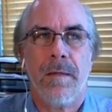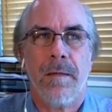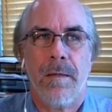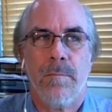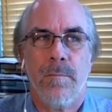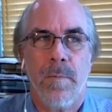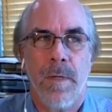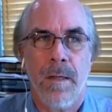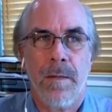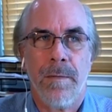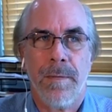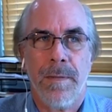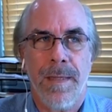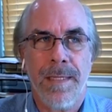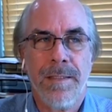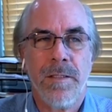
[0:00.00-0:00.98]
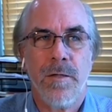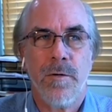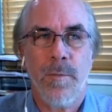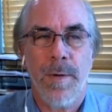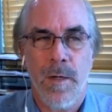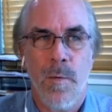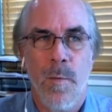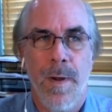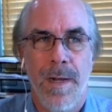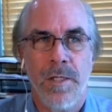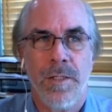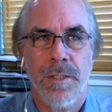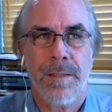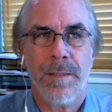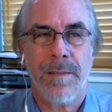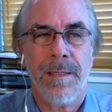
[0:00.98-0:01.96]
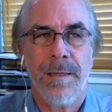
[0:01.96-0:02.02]
Well, that's a great
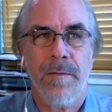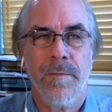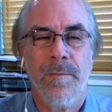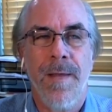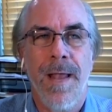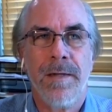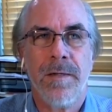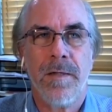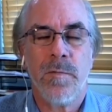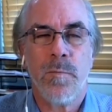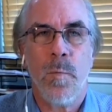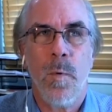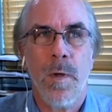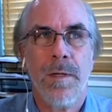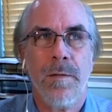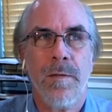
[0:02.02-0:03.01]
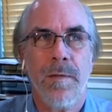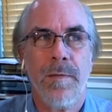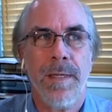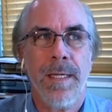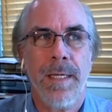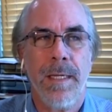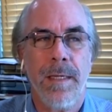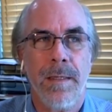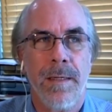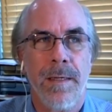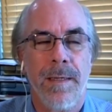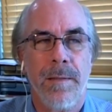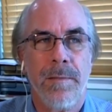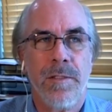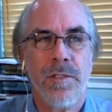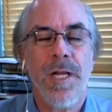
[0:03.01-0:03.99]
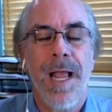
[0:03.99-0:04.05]
question. And in fact, it's one of the
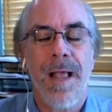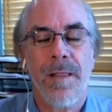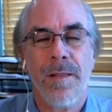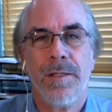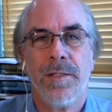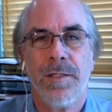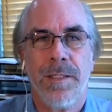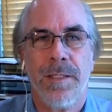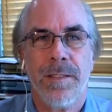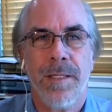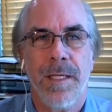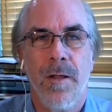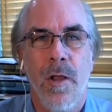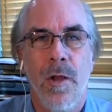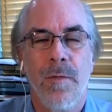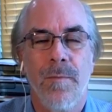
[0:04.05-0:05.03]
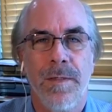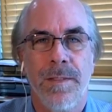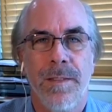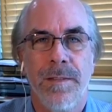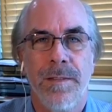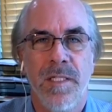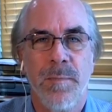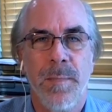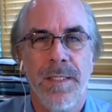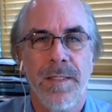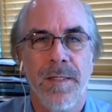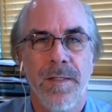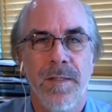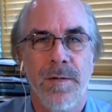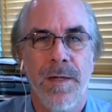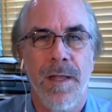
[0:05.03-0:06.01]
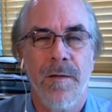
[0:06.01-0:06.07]
challenges that all of us in this business
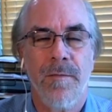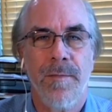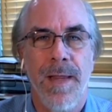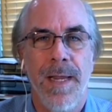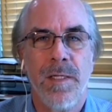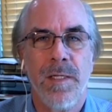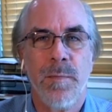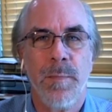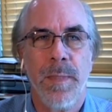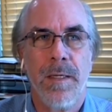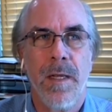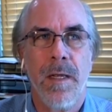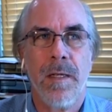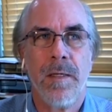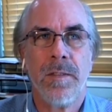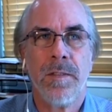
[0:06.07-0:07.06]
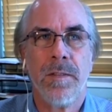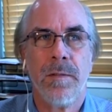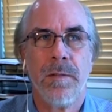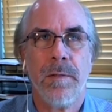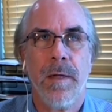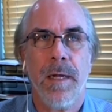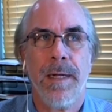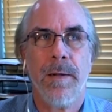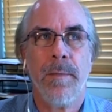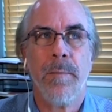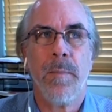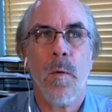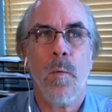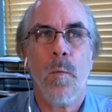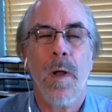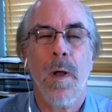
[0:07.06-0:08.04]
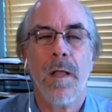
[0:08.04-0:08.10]
are not faced, because
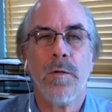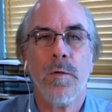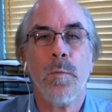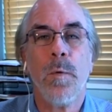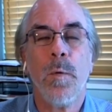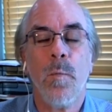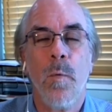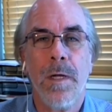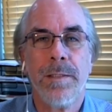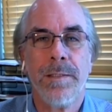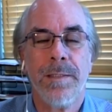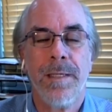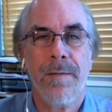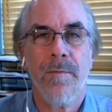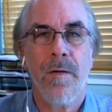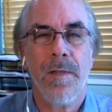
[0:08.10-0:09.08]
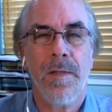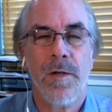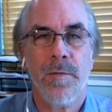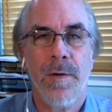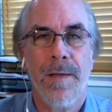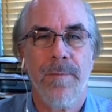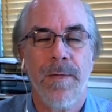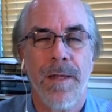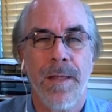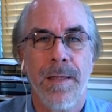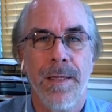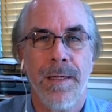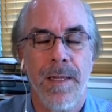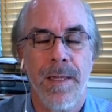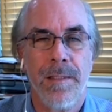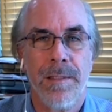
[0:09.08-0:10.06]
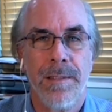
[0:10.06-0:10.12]
while you would want to have all that traffic in the
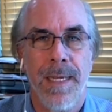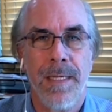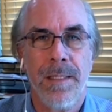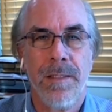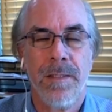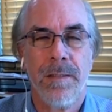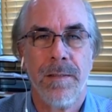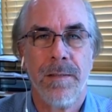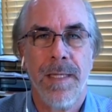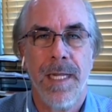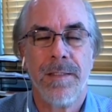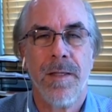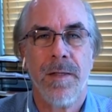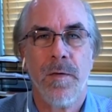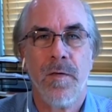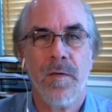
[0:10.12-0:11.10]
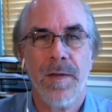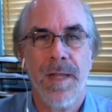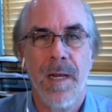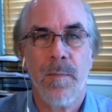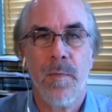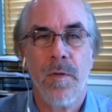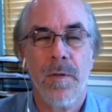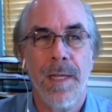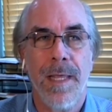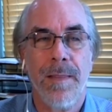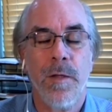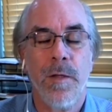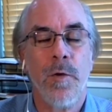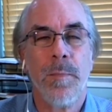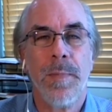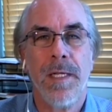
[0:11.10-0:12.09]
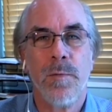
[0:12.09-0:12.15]
United States, that's understandable. And the
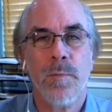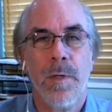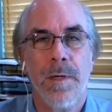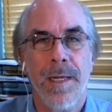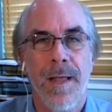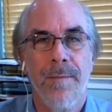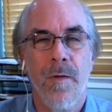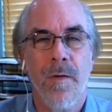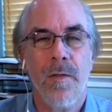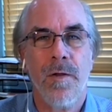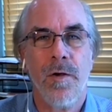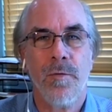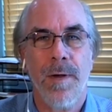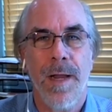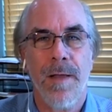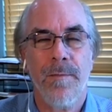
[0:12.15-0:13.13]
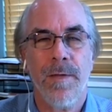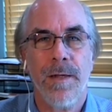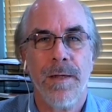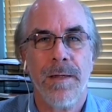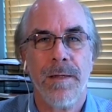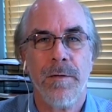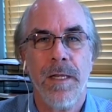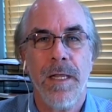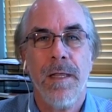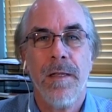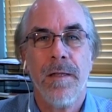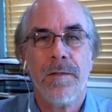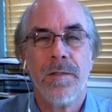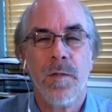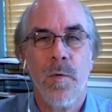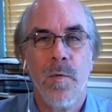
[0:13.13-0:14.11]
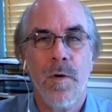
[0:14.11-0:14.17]
Europeans want to have all their traffic and
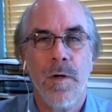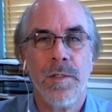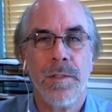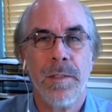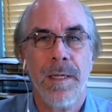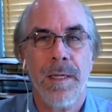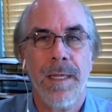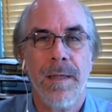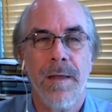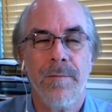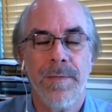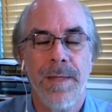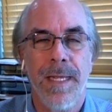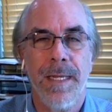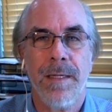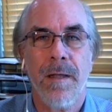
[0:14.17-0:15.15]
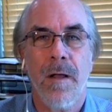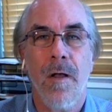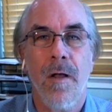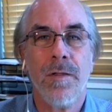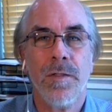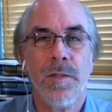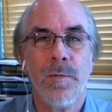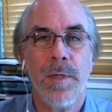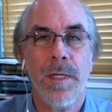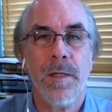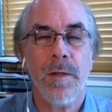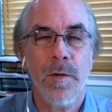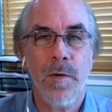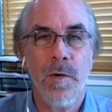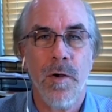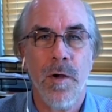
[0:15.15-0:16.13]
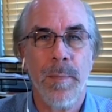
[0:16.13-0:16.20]
storage of data also in
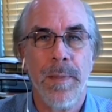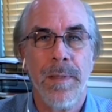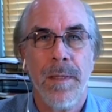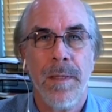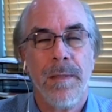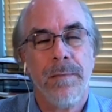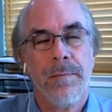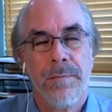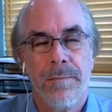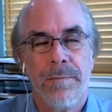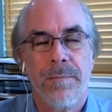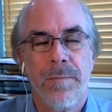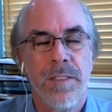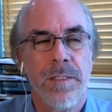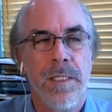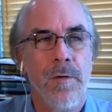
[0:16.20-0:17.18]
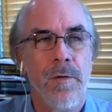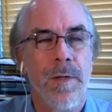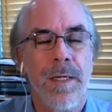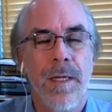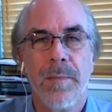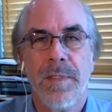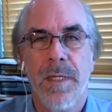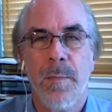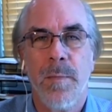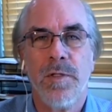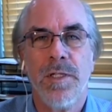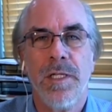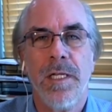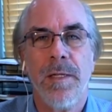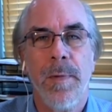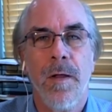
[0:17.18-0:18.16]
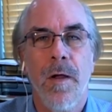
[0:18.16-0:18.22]
Europe, which generally comes up with
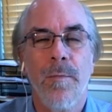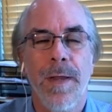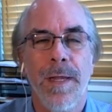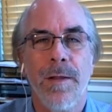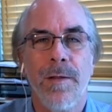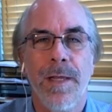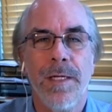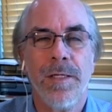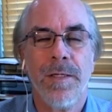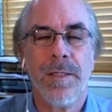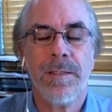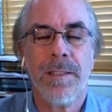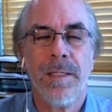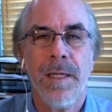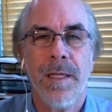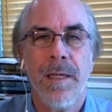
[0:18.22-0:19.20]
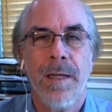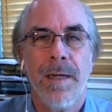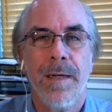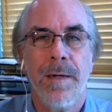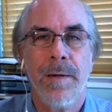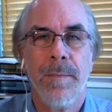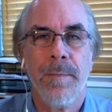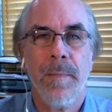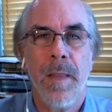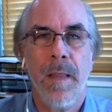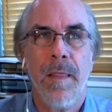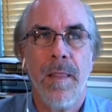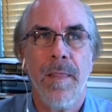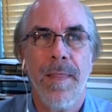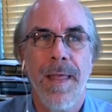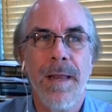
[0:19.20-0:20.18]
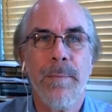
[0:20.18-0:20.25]
GDPR regulations.
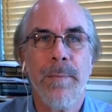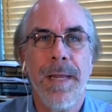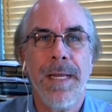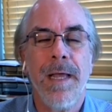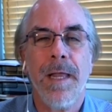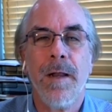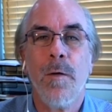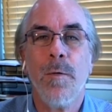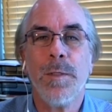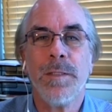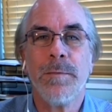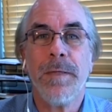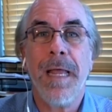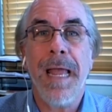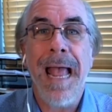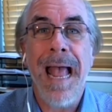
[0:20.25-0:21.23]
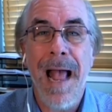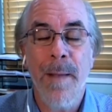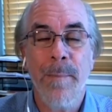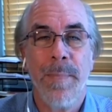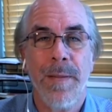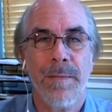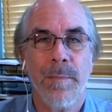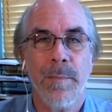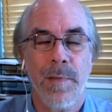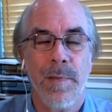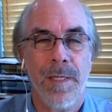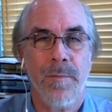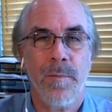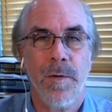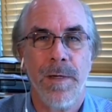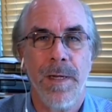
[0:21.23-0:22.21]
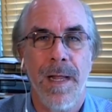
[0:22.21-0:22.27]
That may not always happen, believe
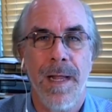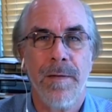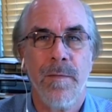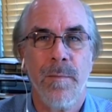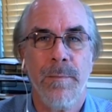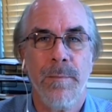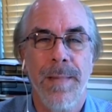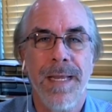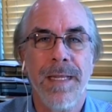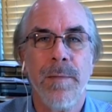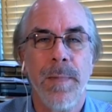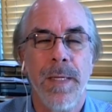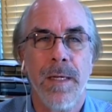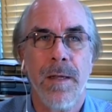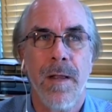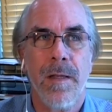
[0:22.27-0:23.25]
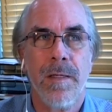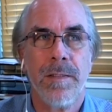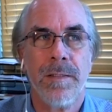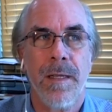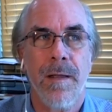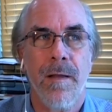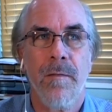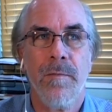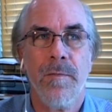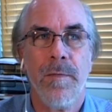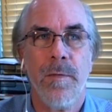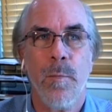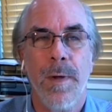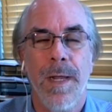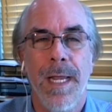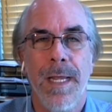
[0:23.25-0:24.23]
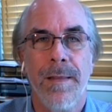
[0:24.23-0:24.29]
it or not, mainly because of the
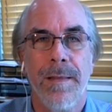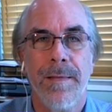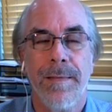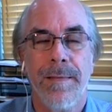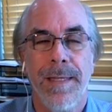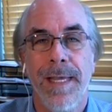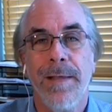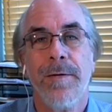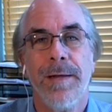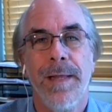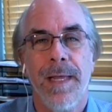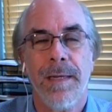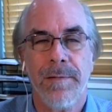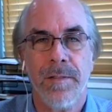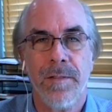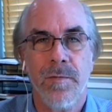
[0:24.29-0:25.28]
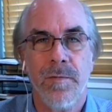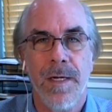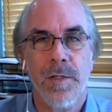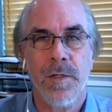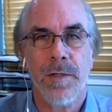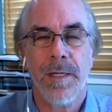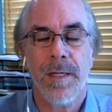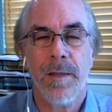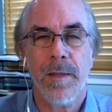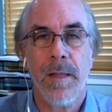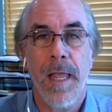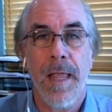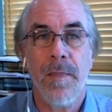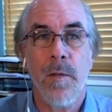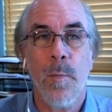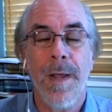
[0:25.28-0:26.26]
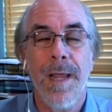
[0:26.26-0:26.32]
way that the internet is structured and
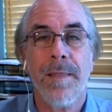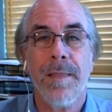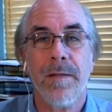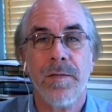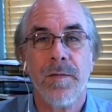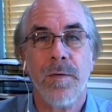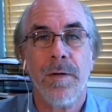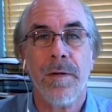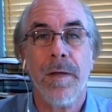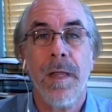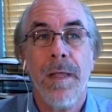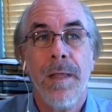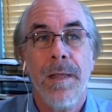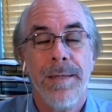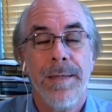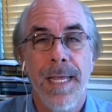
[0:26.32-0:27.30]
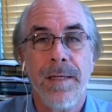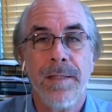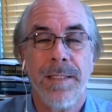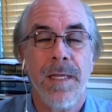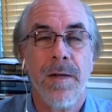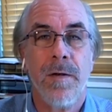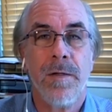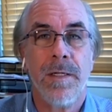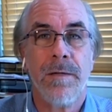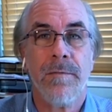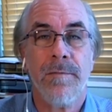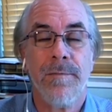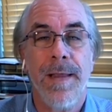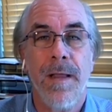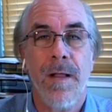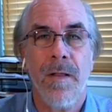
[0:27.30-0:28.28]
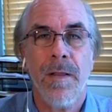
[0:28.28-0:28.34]
the way that certain data centers can
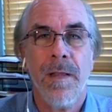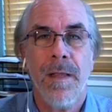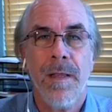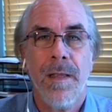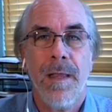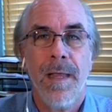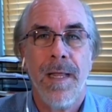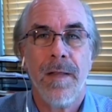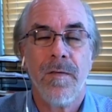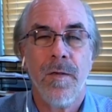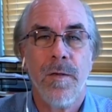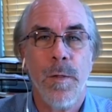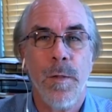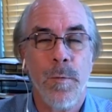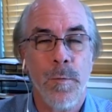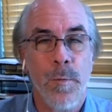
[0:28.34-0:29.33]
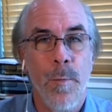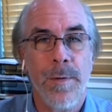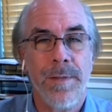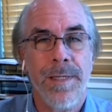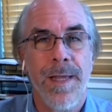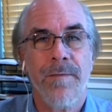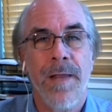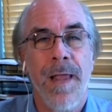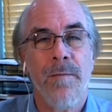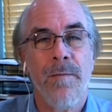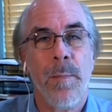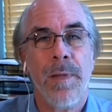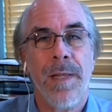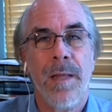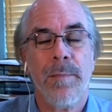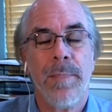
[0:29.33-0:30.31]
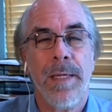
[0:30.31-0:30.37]
fail. And so you always have to have a
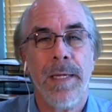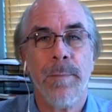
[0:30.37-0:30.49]
plan B.